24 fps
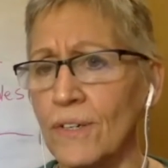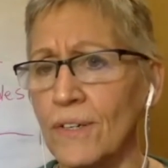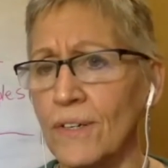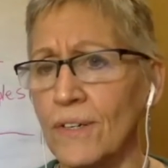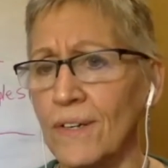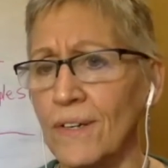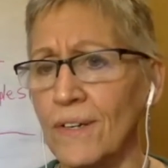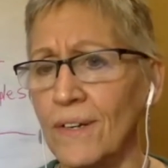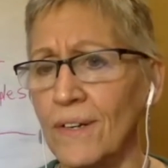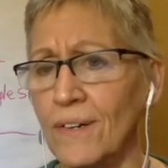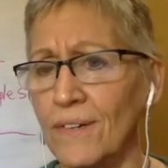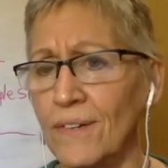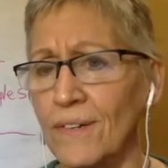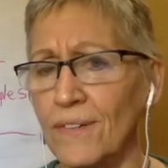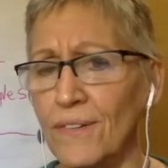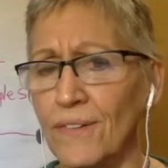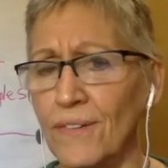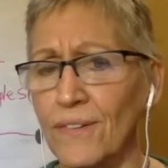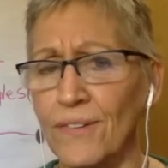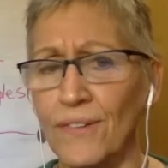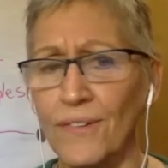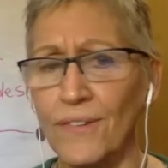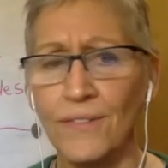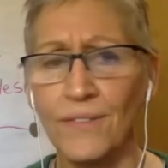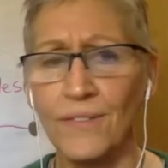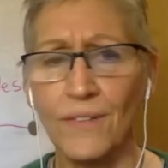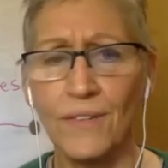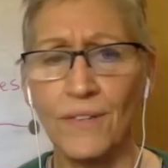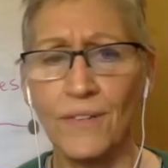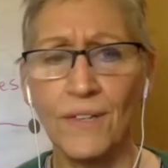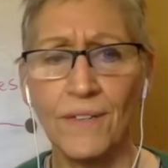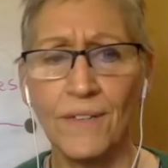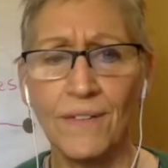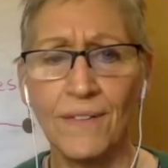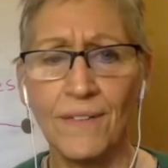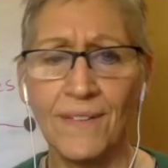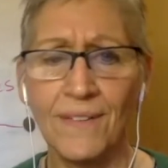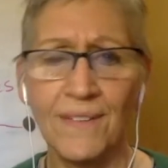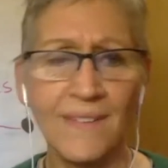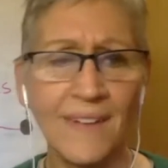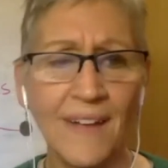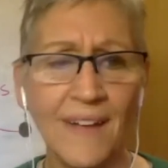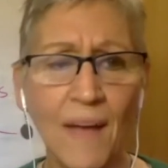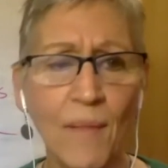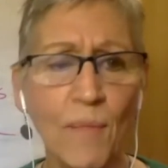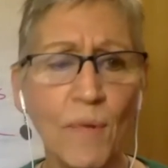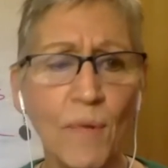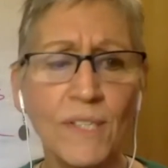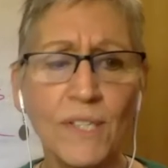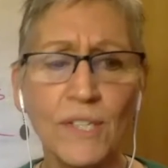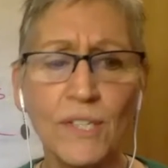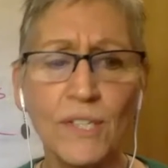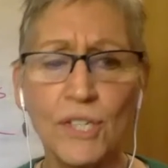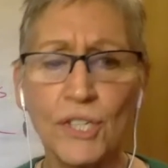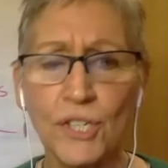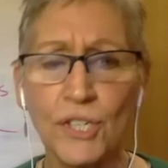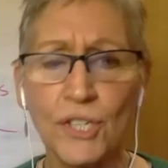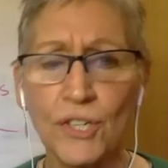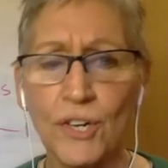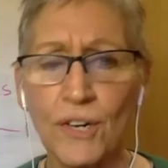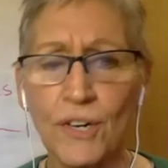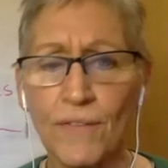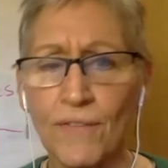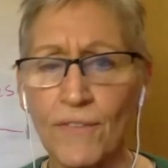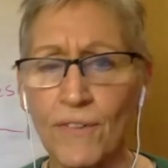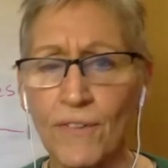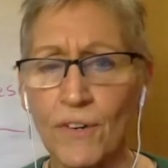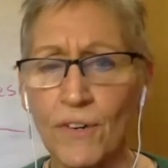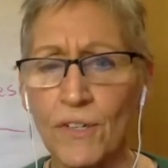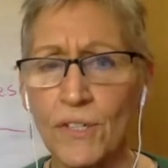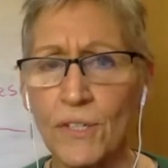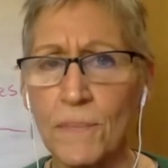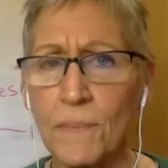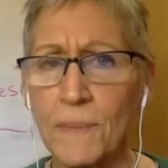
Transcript: I wasn't sure at first,